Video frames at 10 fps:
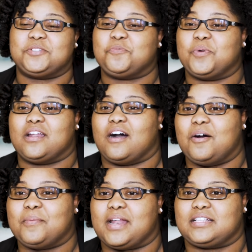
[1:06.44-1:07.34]
just went
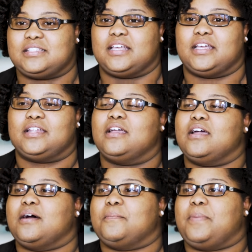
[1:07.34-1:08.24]
home and I said,
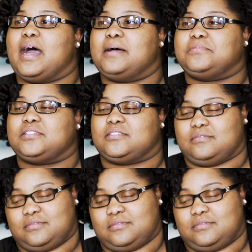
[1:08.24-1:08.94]
Pops,